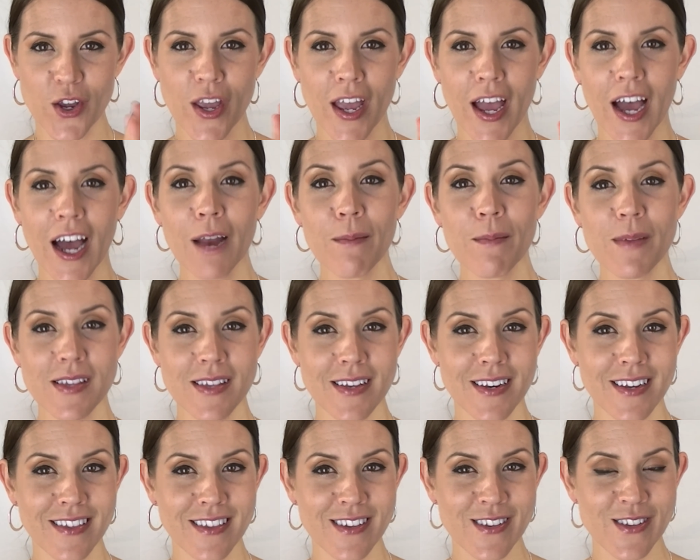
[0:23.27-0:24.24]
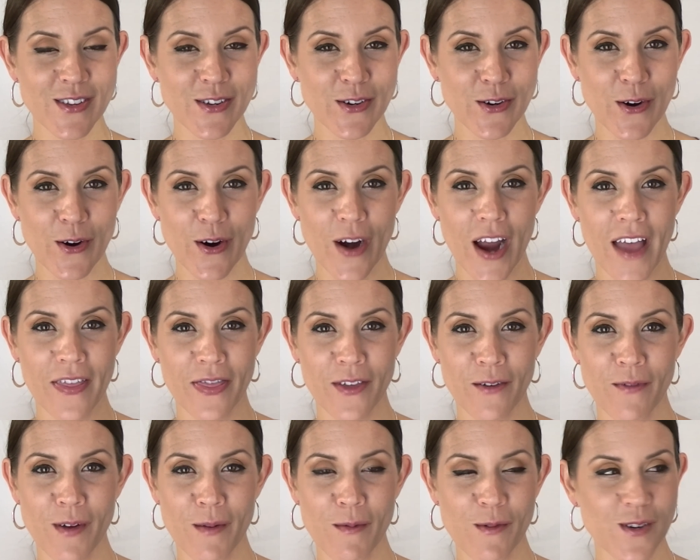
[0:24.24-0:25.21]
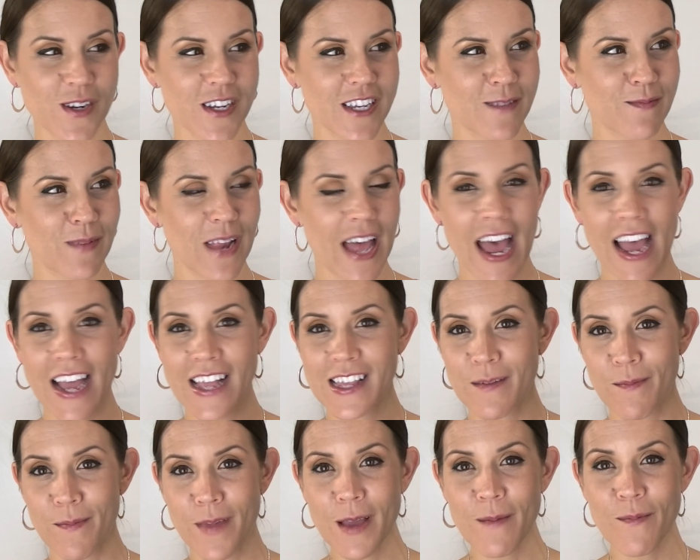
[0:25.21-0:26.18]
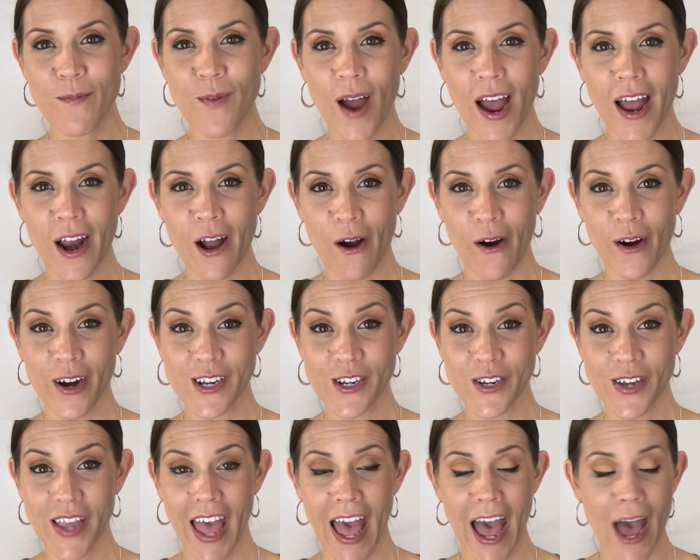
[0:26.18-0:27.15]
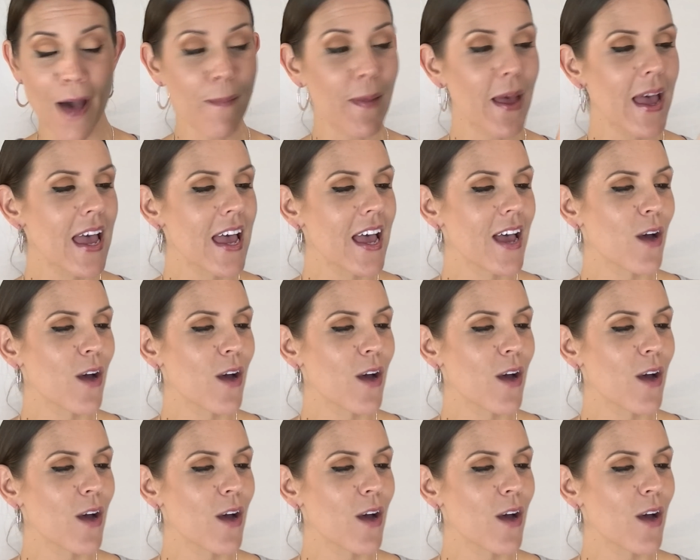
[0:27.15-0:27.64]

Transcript: You can't miss it in the store at the Rimmel display. It's a big bright orange cap.